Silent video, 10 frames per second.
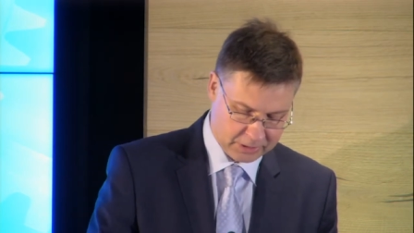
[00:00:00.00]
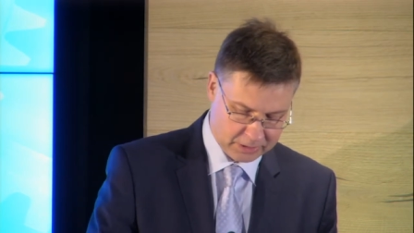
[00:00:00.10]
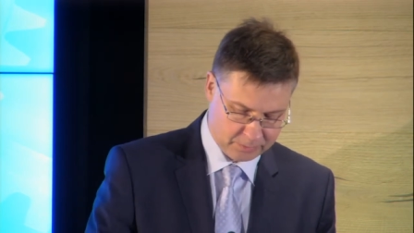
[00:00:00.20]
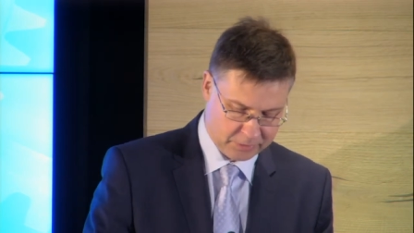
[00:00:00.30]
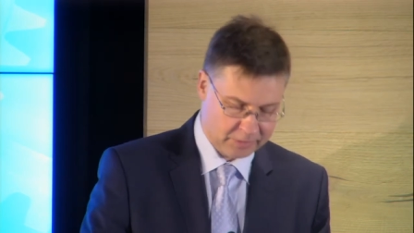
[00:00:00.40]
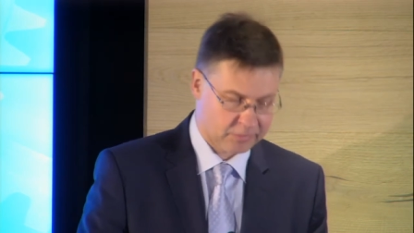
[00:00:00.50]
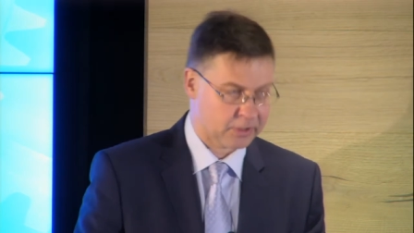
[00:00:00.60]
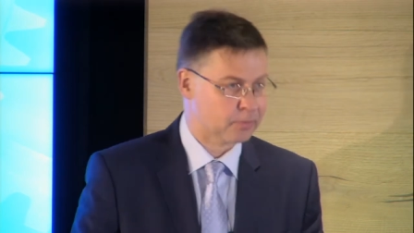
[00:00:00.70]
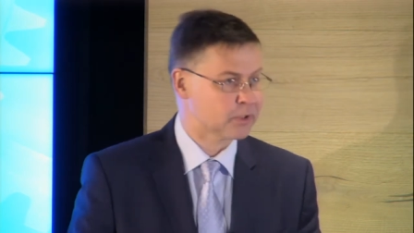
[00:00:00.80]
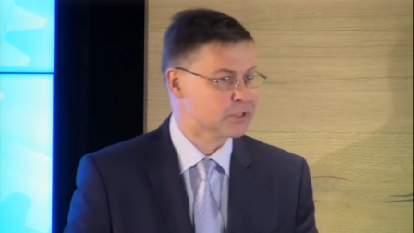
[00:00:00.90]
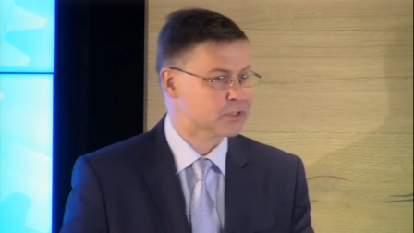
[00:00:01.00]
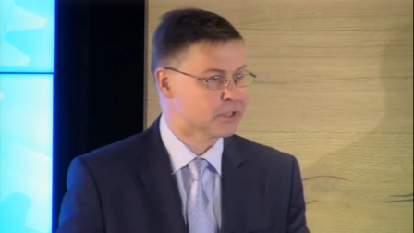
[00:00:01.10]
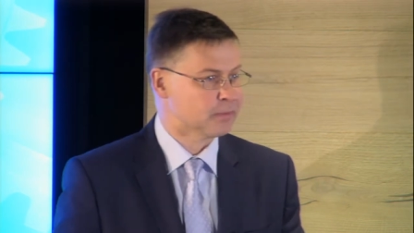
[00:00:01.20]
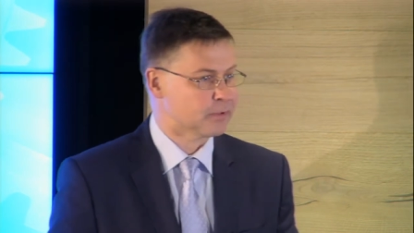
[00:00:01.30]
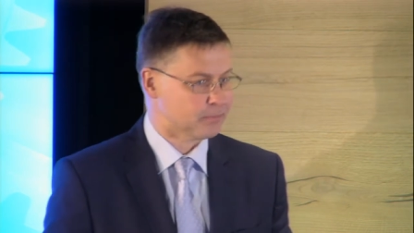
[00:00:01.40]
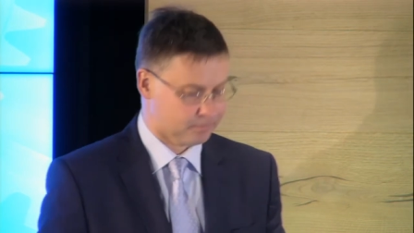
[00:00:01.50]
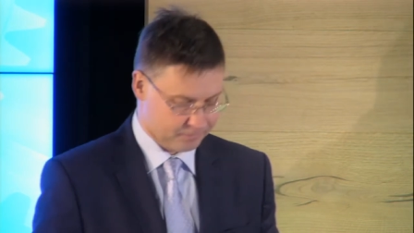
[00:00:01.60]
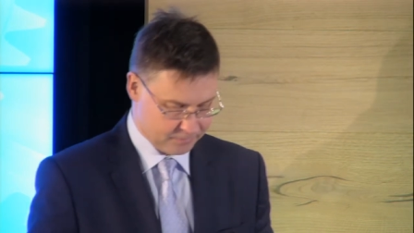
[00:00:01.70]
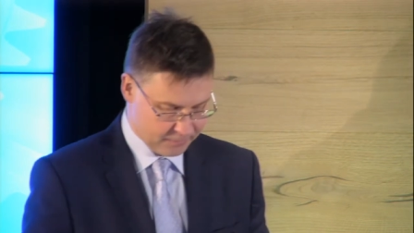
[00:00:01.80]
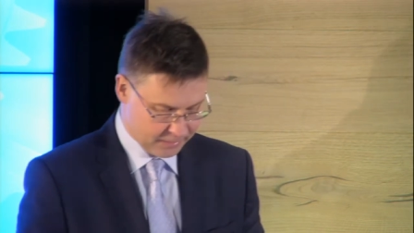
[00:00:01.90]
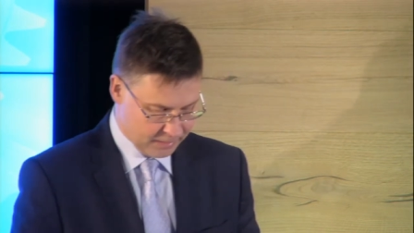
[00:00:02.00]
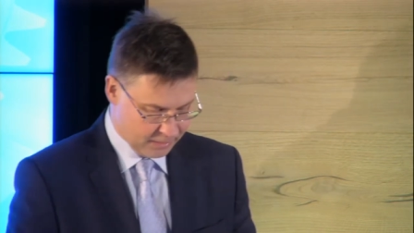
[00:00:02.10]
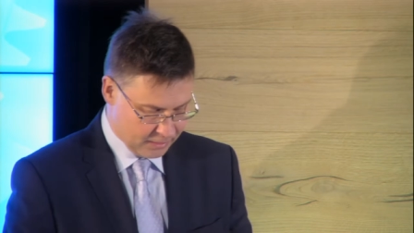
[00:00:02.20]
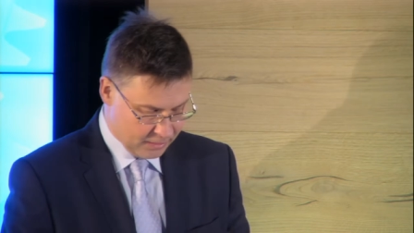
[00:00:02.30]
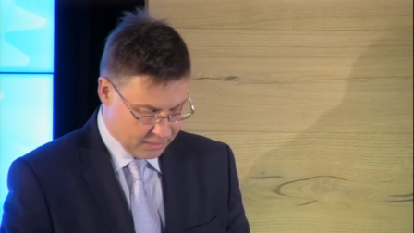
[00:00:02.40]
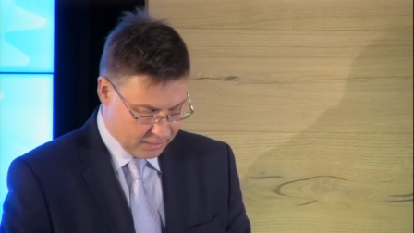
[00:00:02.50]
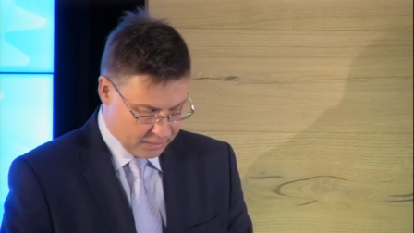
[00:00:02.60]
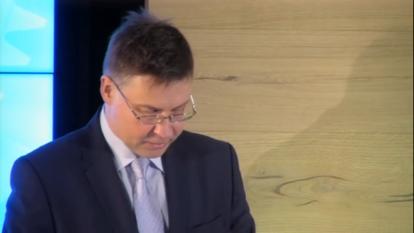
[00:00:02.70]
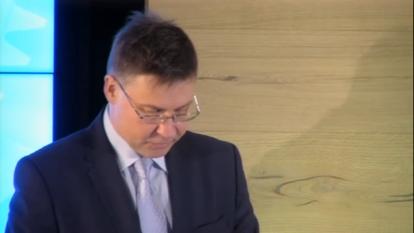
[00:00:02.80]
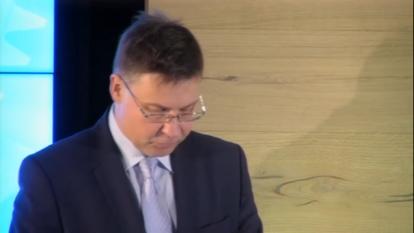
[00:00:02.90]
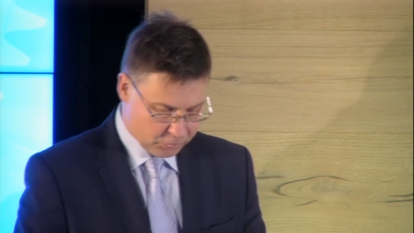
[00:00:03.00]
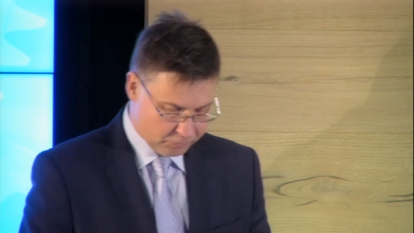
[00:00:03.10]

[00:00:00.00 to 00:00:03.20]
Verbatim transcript: and privately placed debt. The work